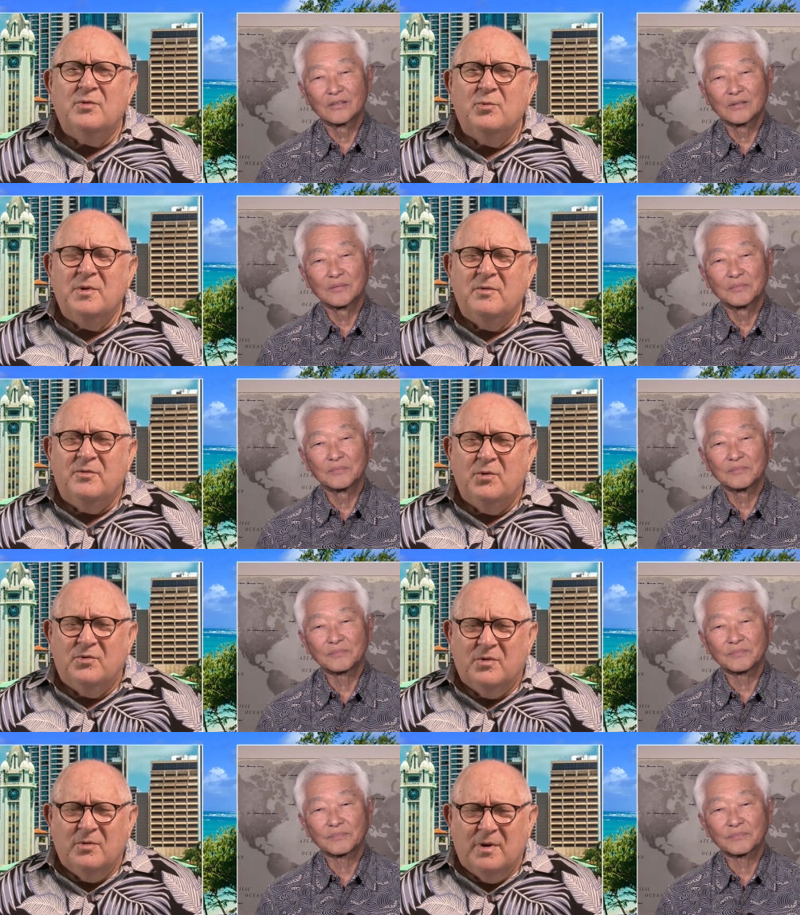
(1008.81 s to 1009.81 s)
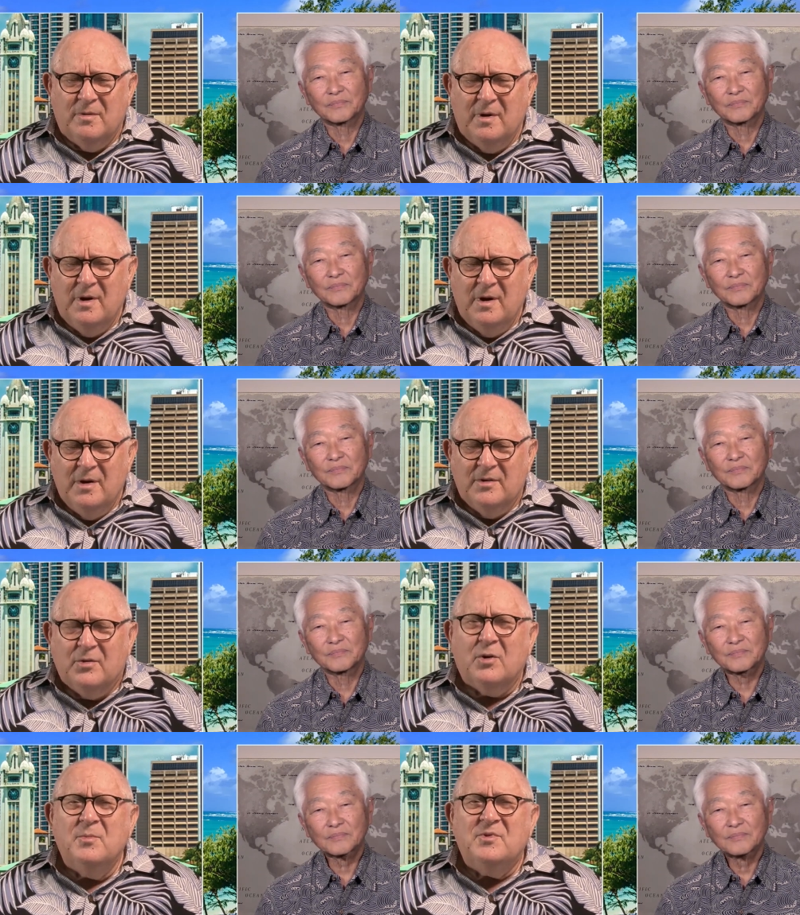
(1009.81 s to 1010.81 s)
Speaker 1: to in the future and
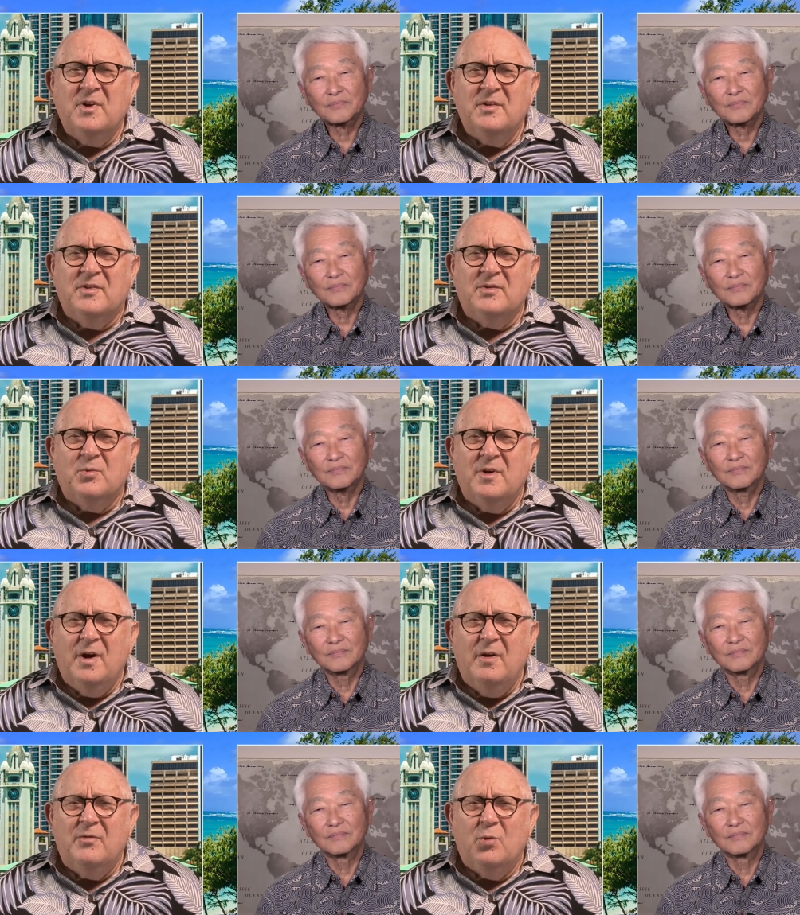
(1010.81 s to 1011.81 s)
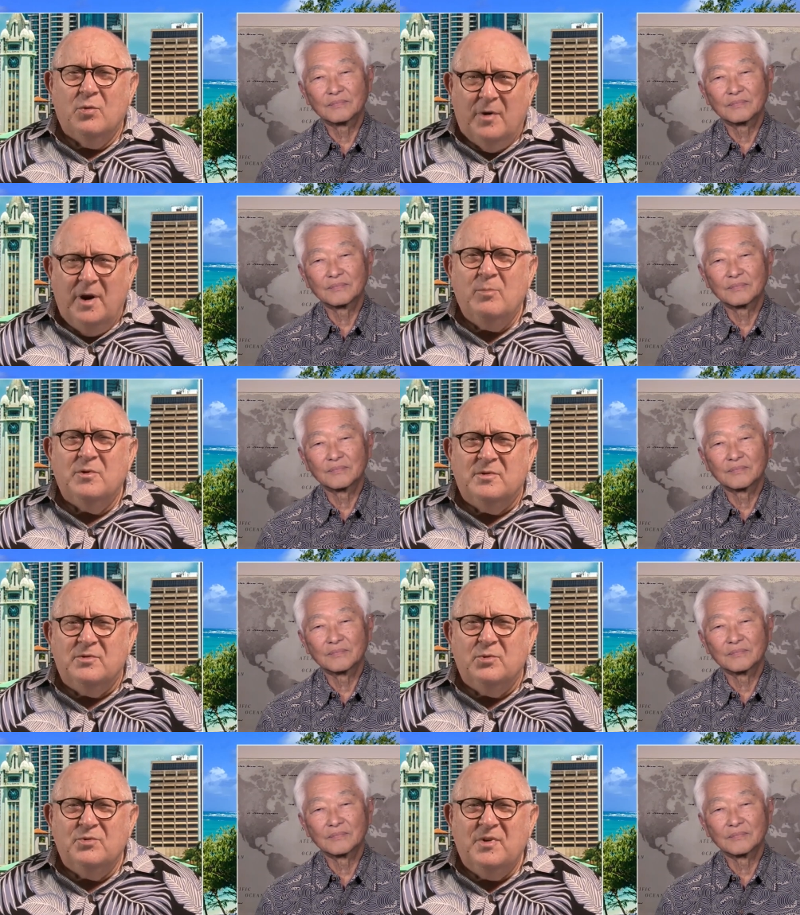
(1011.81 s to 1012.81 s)
circumstances would have. You were able to do